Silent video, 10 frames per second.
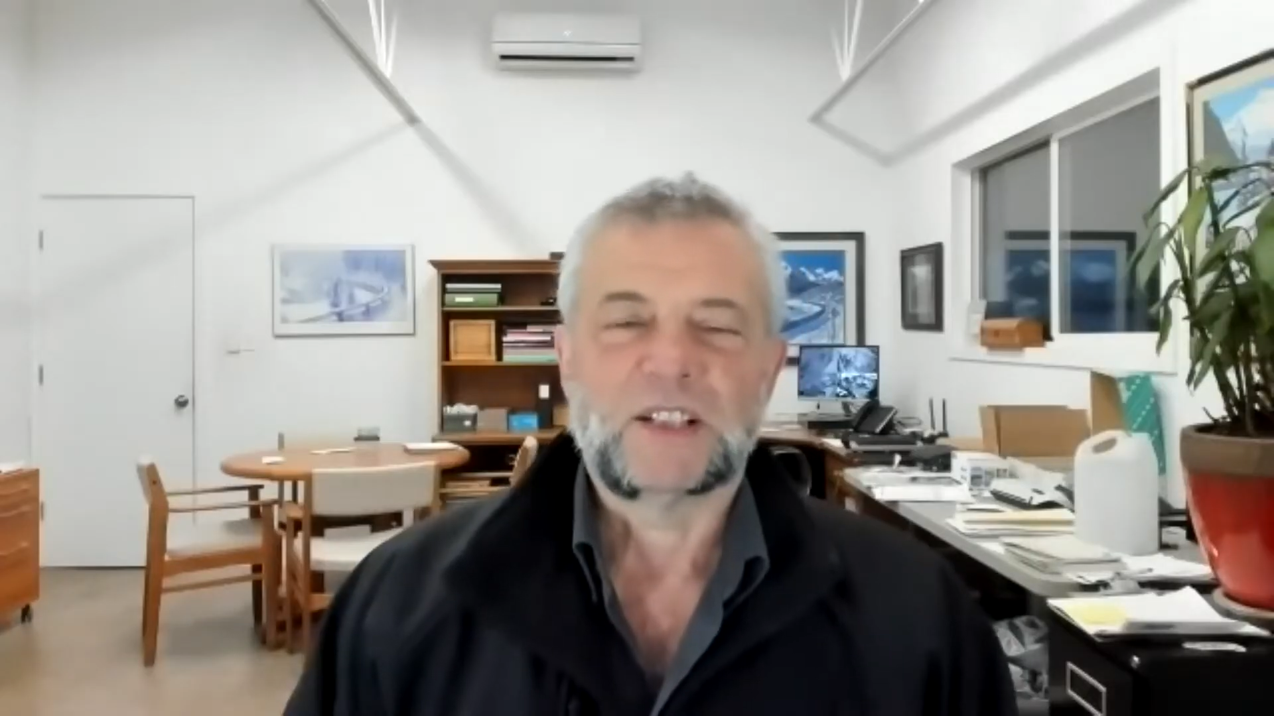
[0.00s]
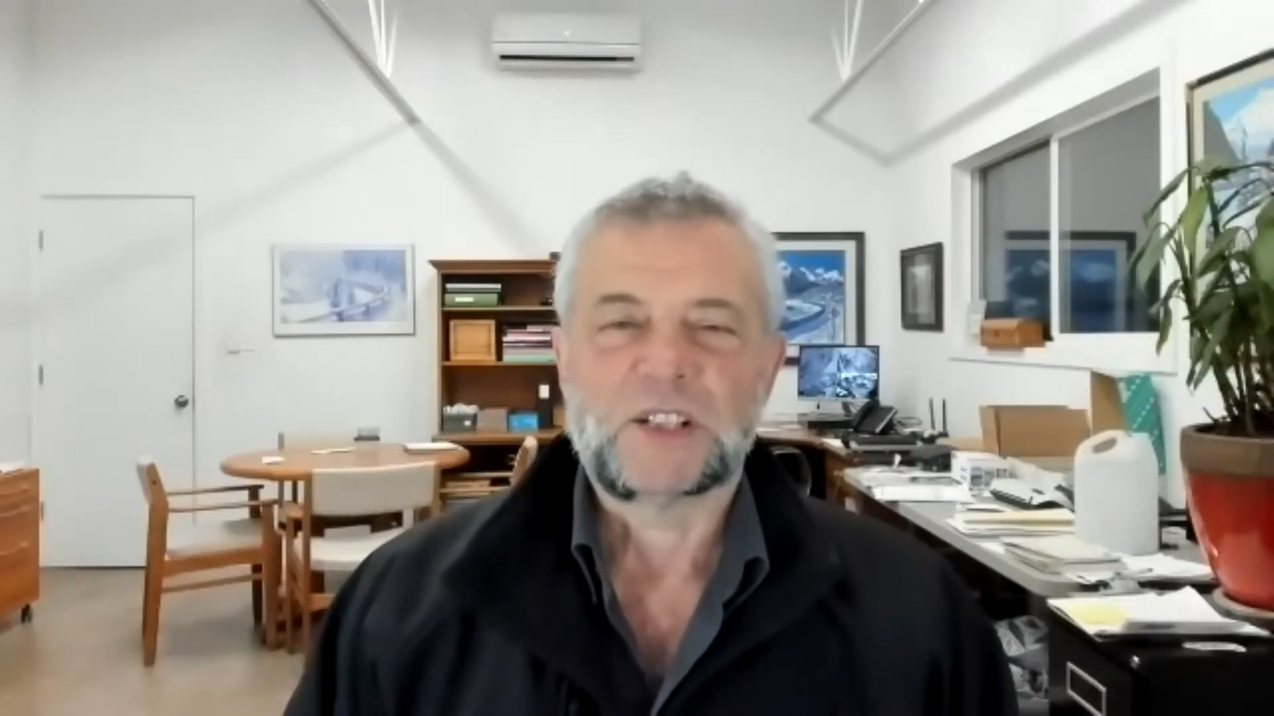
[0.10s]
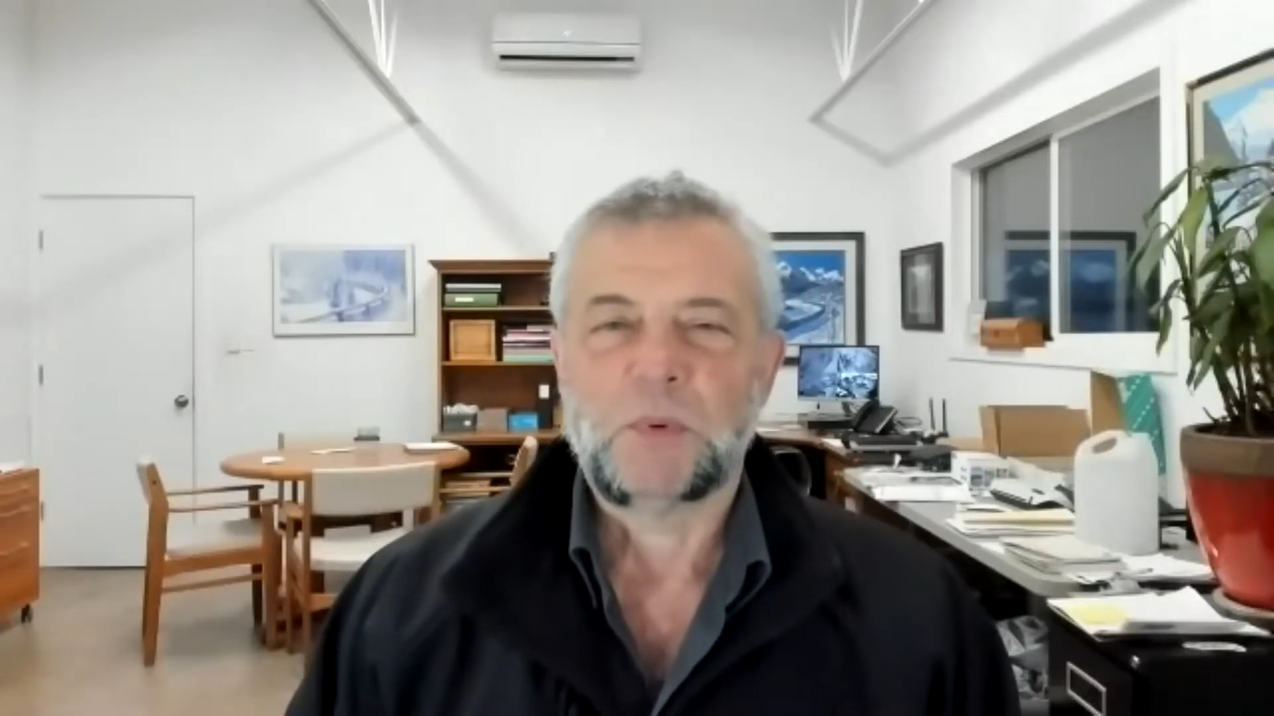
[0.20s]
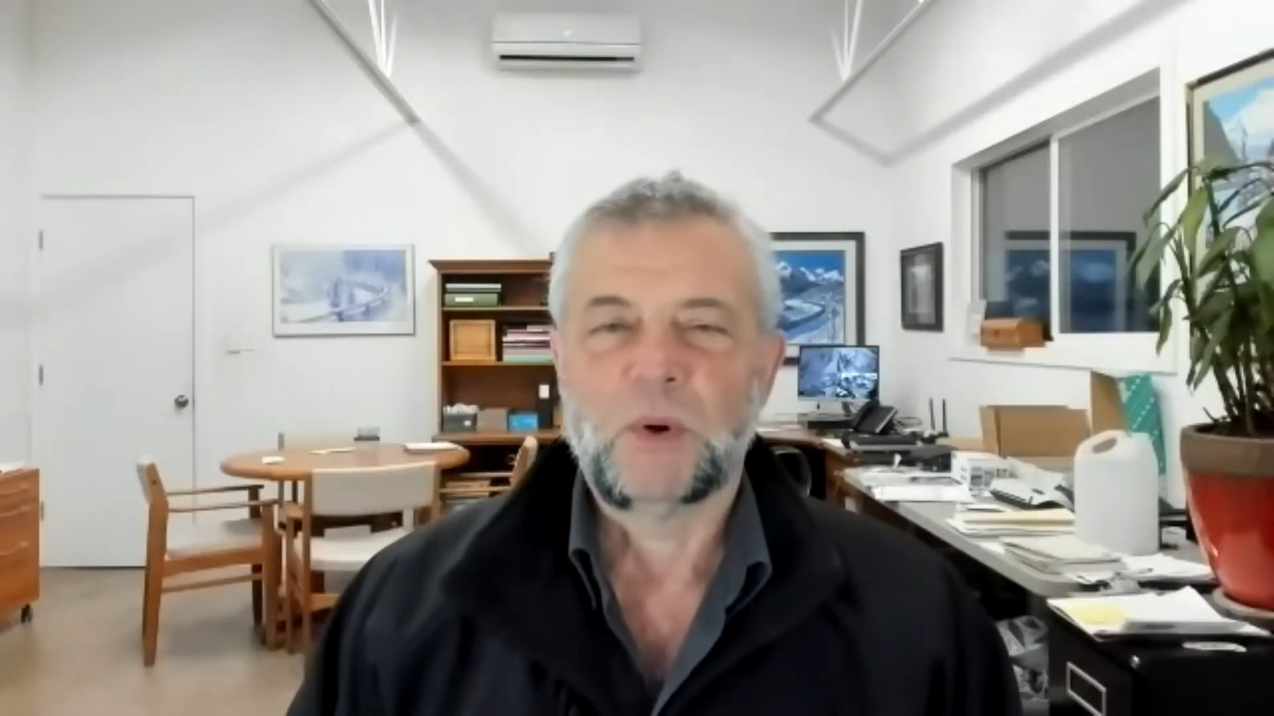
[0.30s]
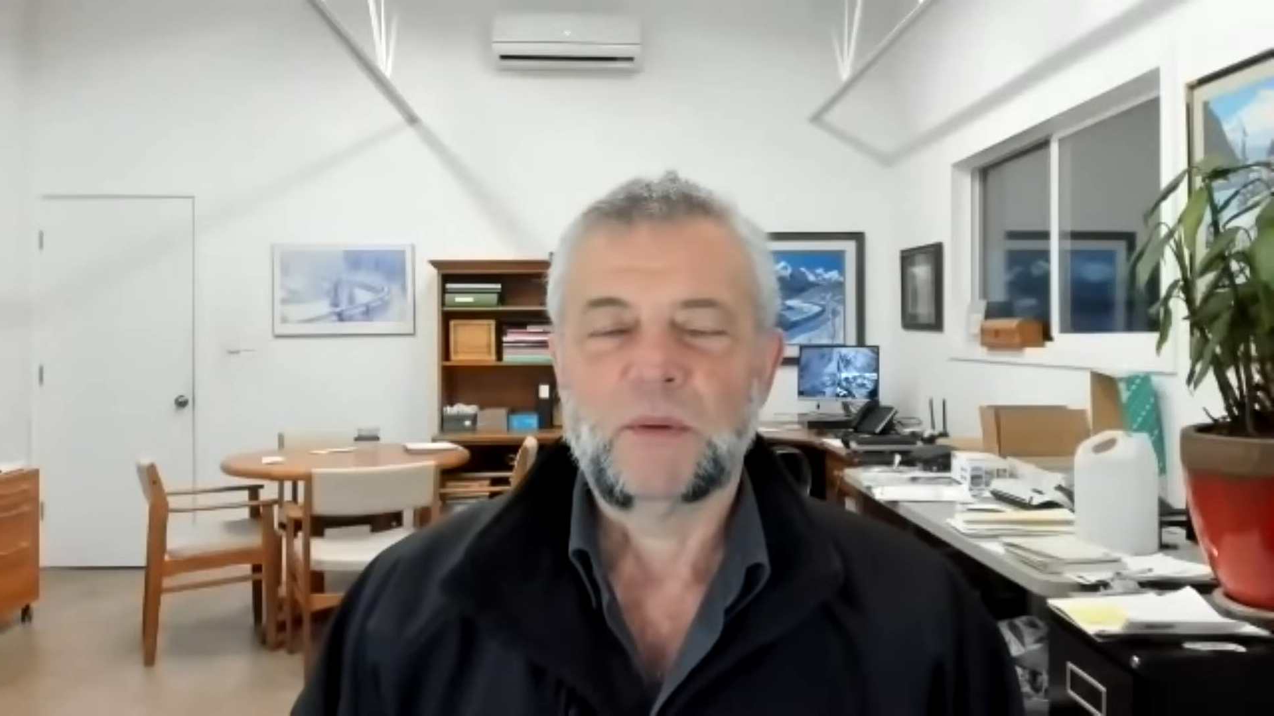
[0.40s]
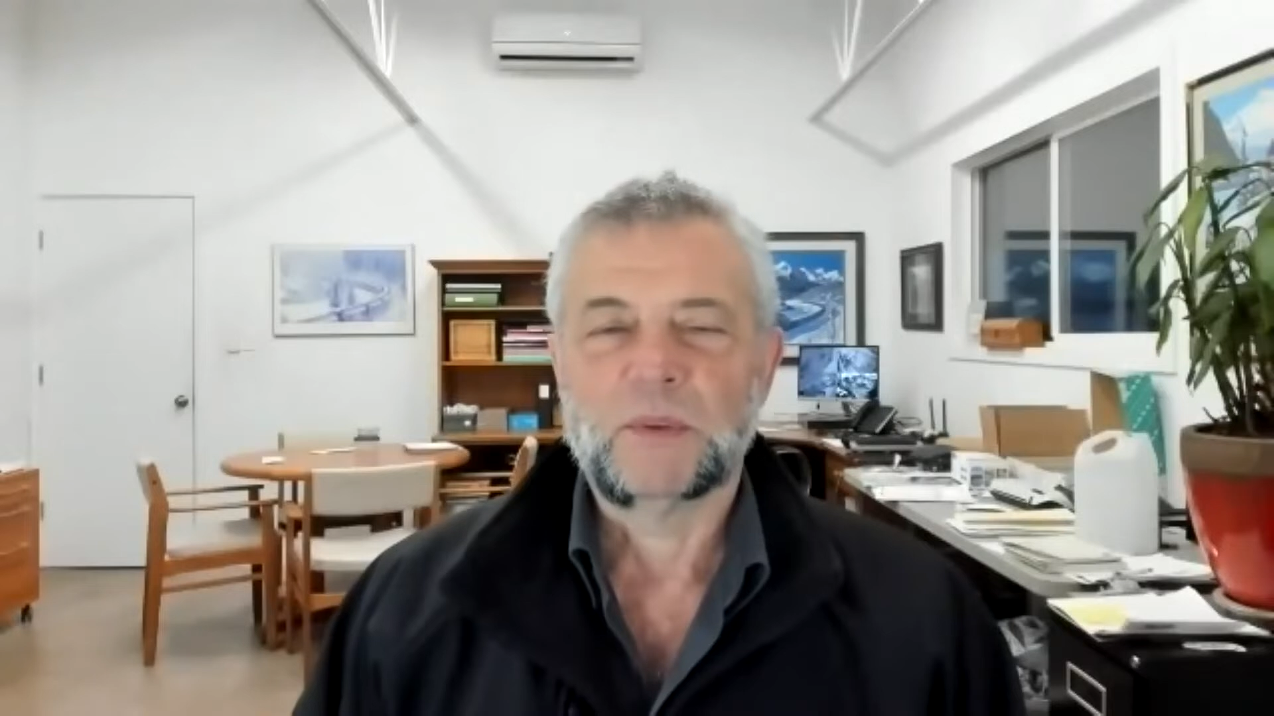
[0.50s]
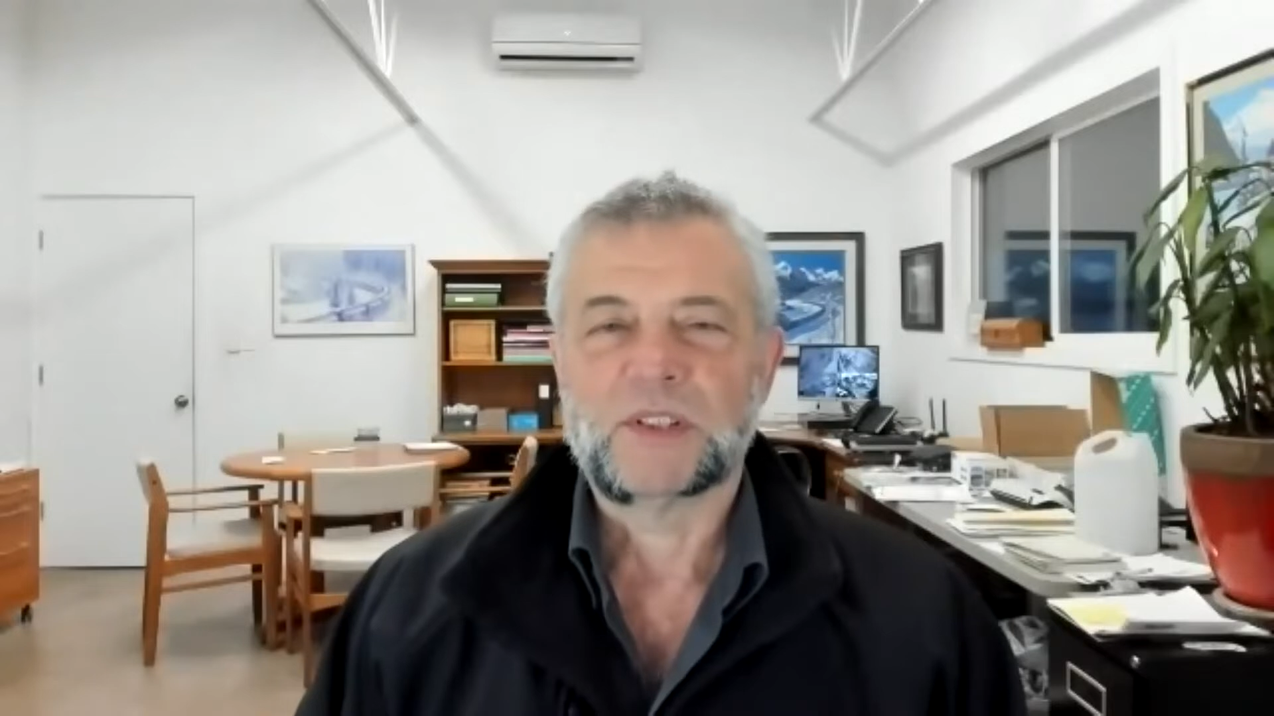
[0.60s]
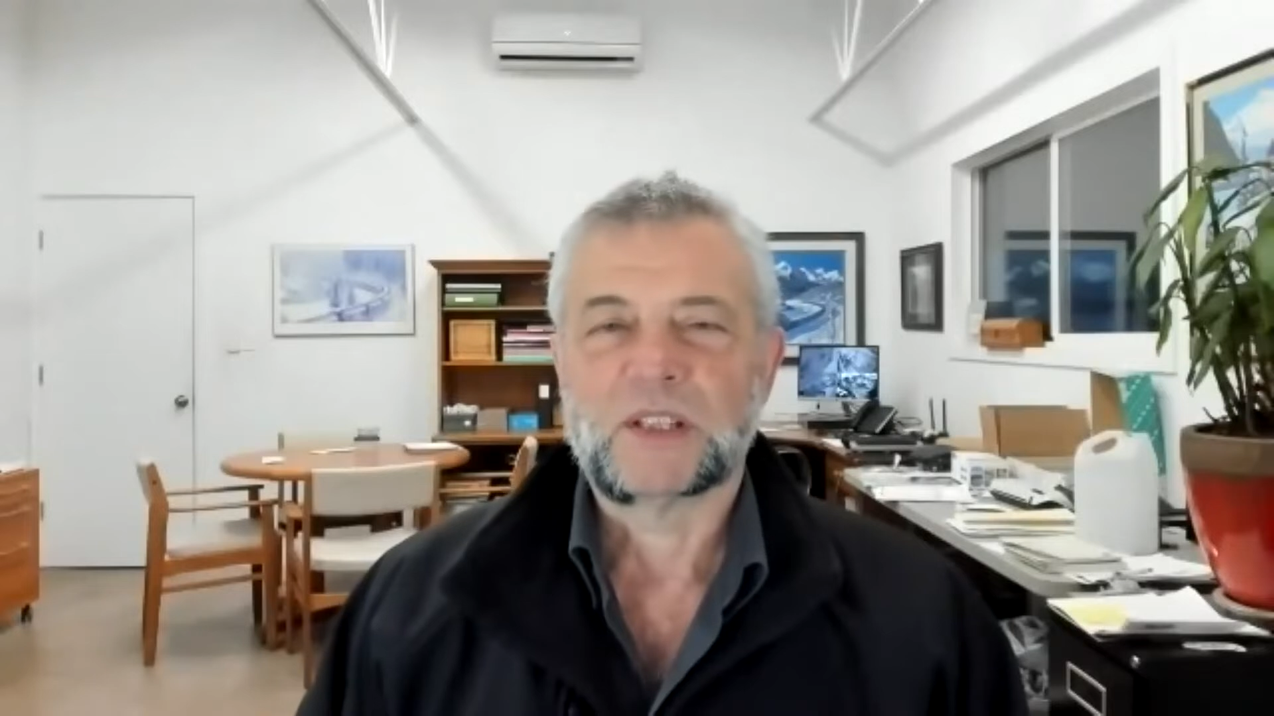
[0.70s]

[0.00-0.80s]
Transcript: this point was